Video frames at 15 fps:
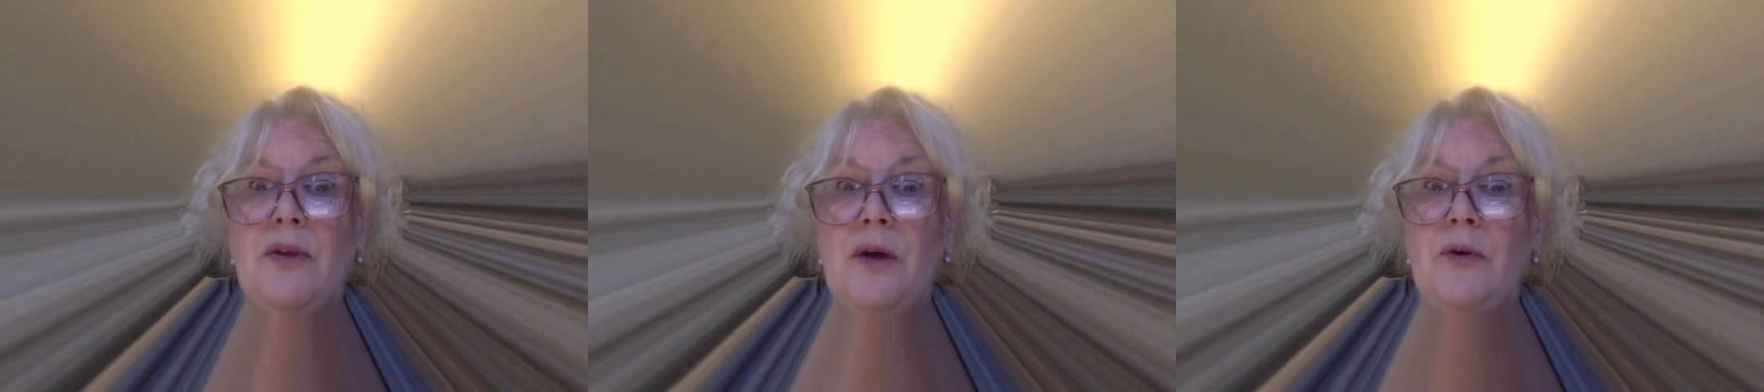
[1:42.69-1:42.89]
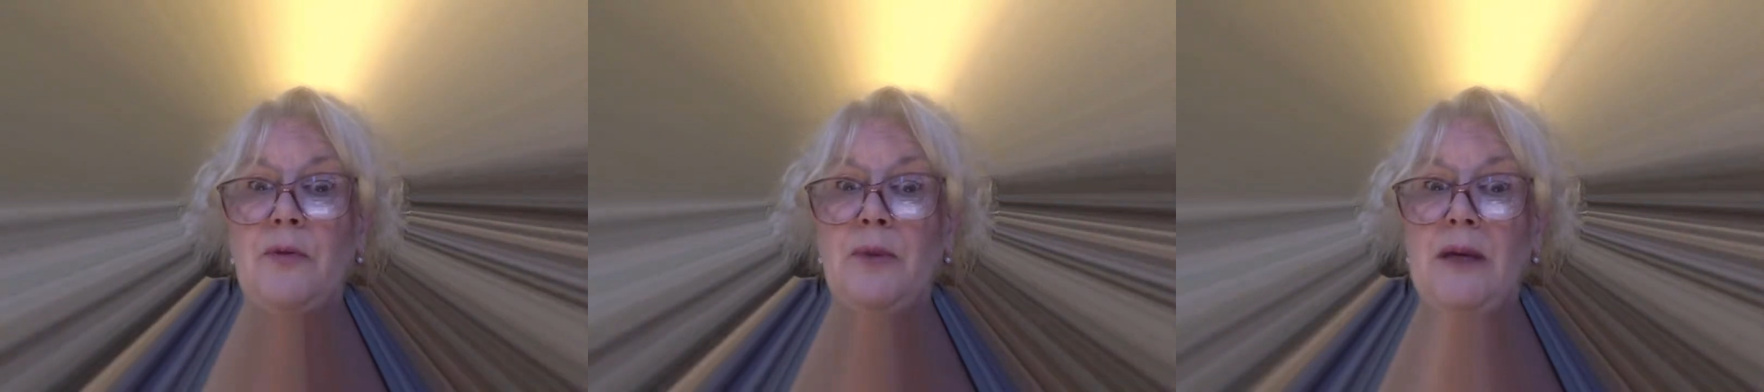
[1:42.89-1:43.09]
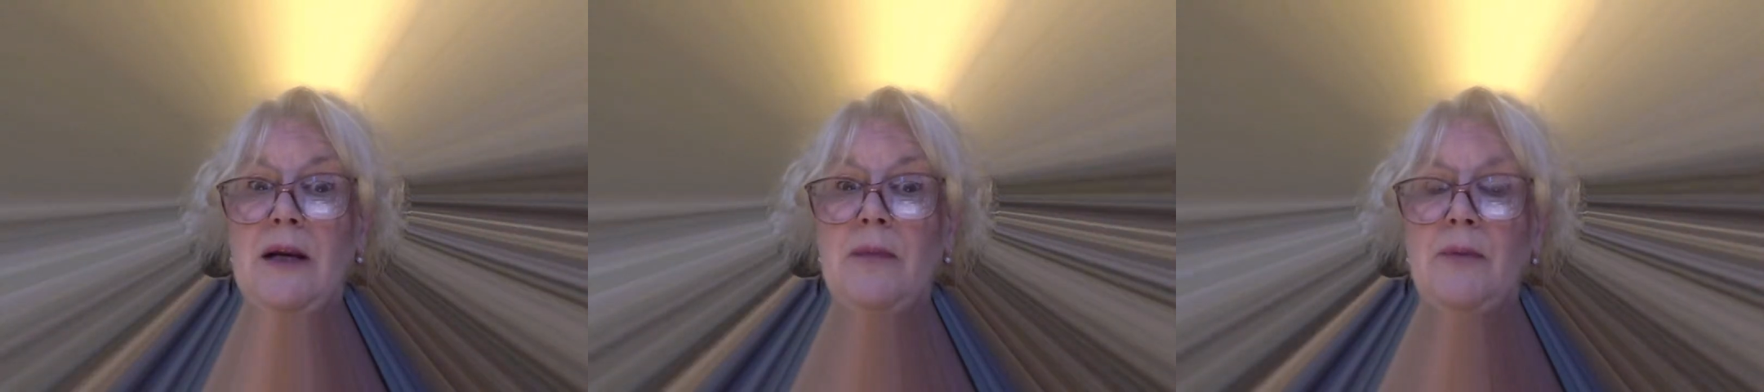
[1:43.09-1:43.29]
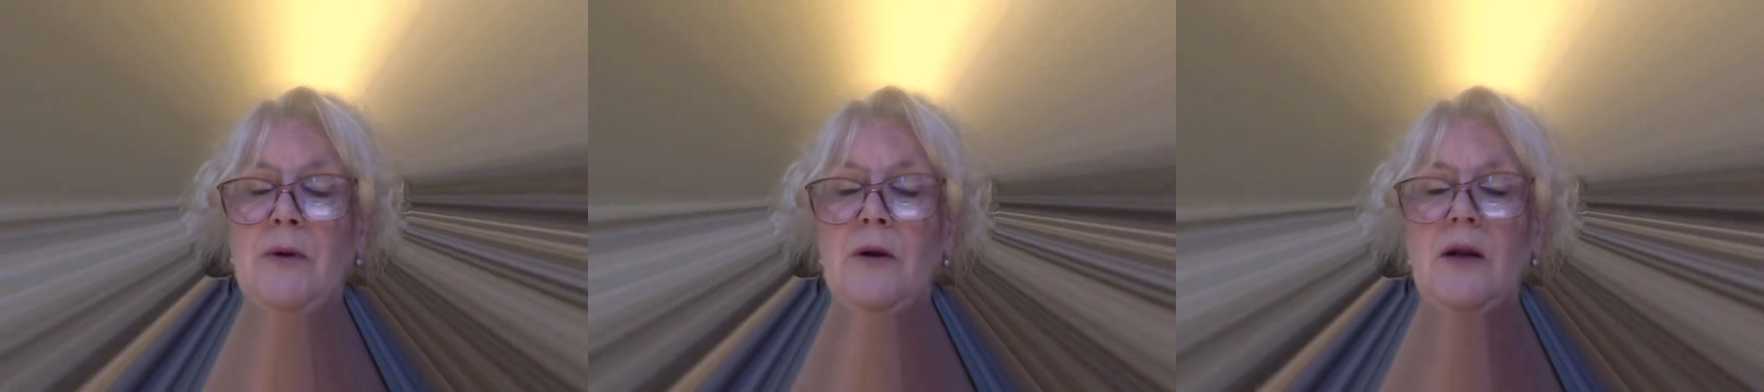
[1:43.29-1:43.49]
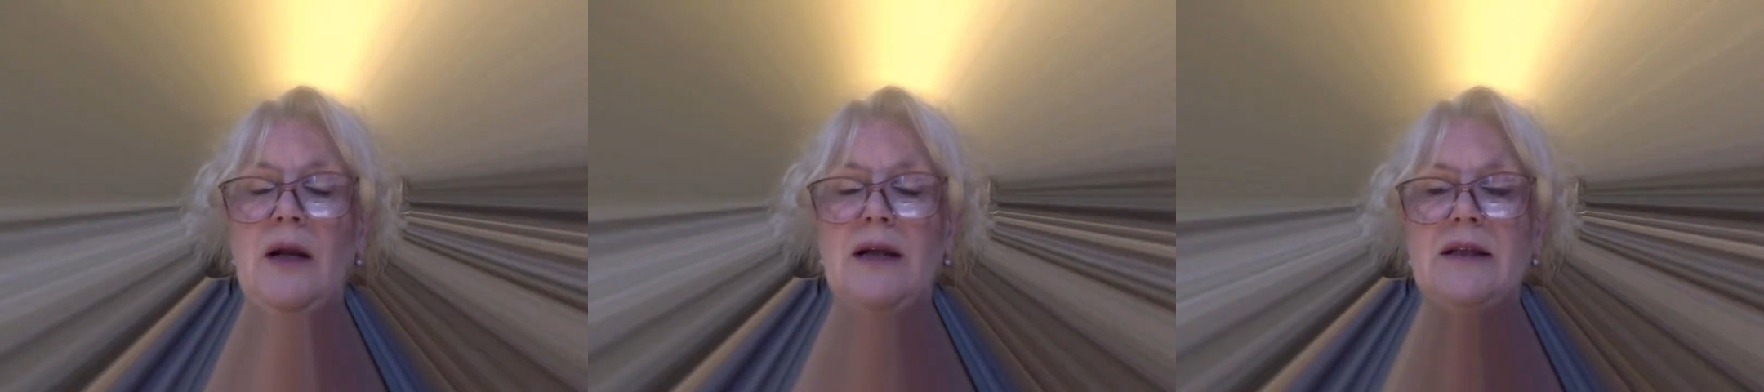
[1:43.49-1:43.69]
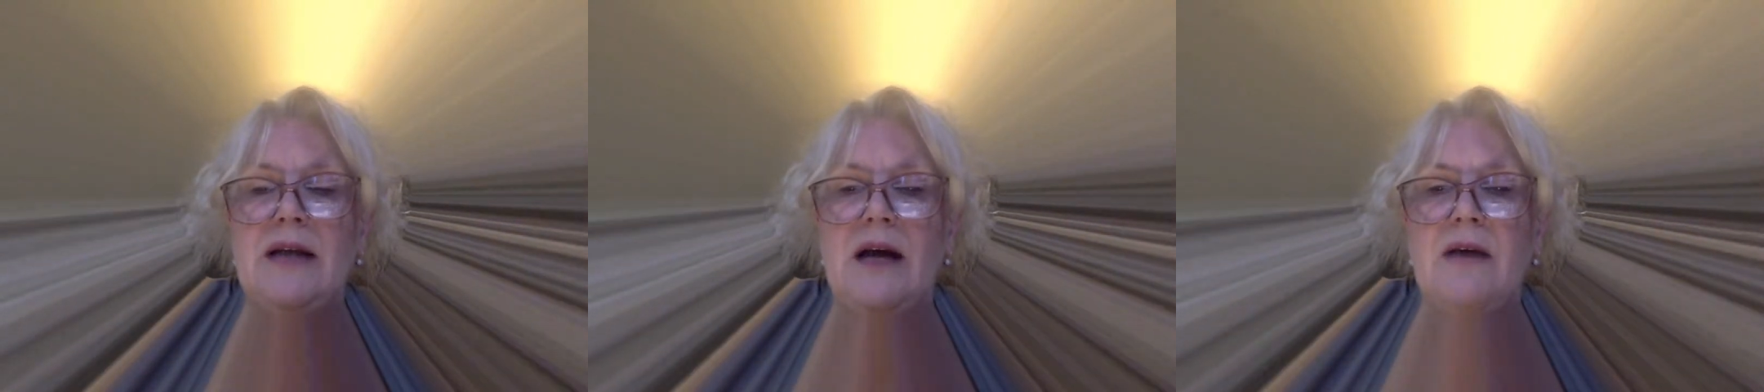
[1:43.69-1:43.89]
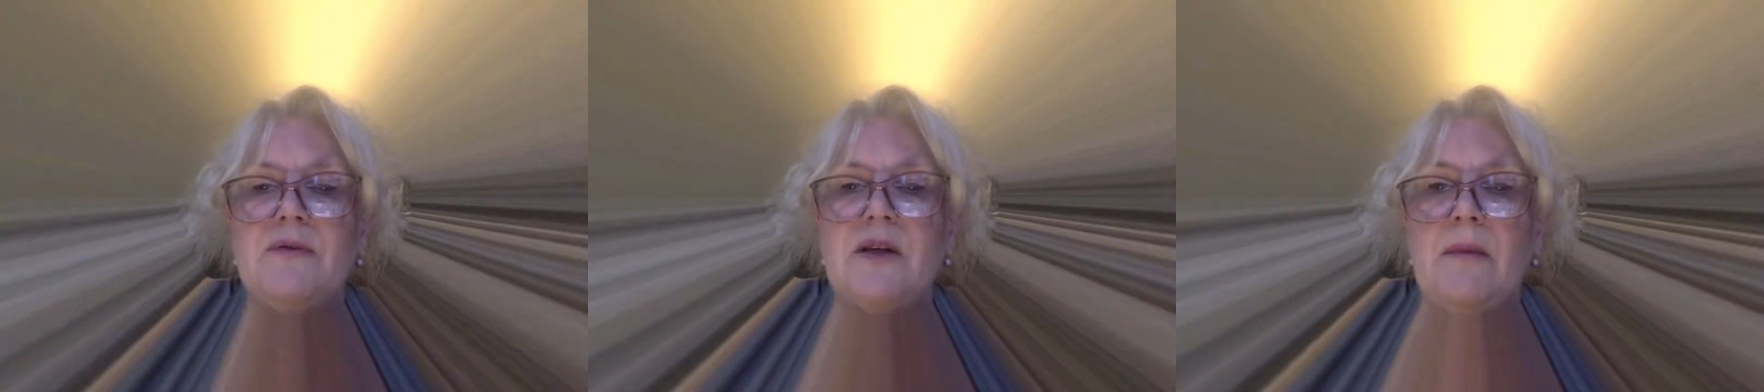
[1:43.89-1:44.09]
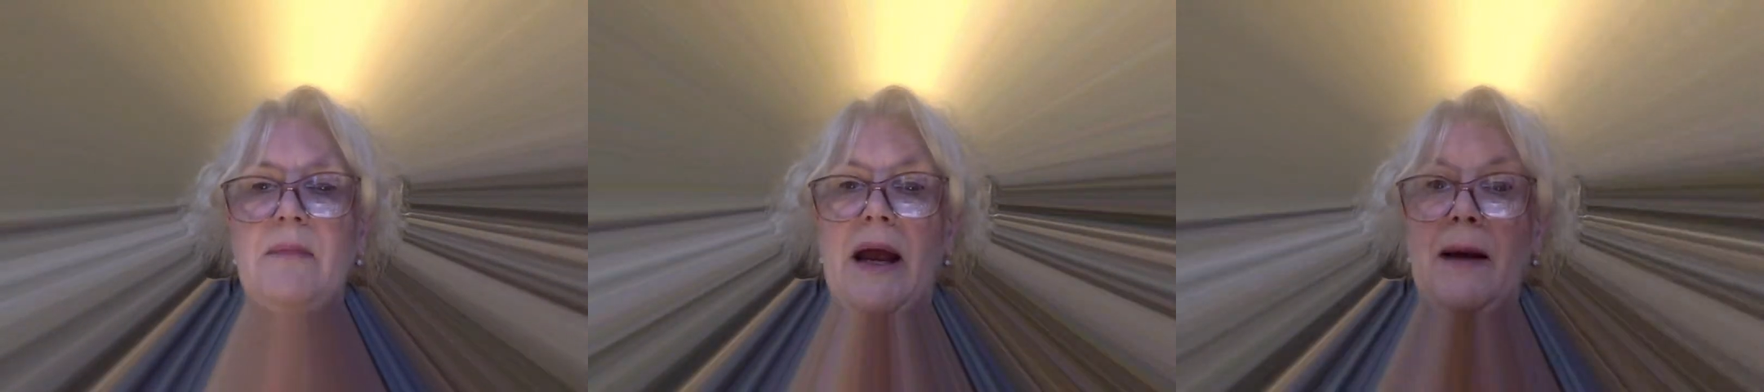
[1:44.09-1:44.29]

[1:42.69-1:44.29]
other people and to have some